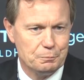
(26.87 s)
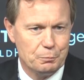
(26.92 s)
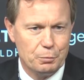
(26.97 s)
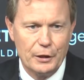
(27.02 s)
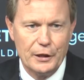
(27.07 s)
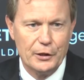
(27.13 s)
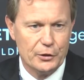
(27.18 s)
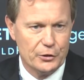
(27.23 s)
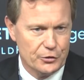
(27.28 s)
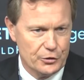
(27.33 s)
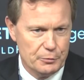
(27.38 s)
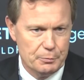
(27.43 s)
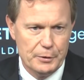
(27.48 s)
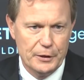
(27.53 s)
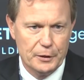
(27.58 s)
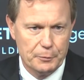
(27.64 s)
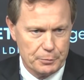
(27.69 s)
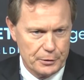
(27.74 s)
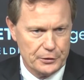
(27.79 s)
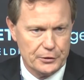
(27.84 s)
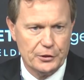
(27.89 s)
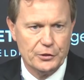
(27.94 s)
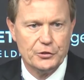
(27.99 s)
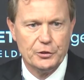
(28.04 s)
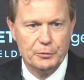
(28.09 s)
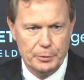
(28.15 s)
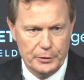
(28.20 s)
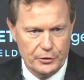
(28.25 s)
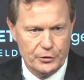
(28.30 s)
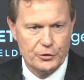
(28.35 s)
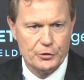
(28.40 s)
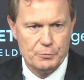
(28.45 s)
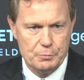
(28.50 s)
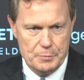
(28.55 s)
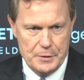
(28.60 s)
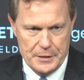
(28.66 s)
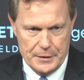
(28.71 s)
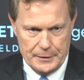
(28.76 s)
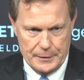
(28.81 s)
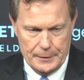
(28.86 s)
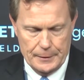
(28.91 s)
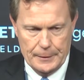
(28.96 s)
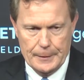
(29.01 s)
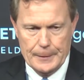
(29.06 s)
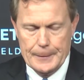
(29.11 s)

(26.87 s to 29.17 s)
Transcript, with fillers: players have been, participants have been?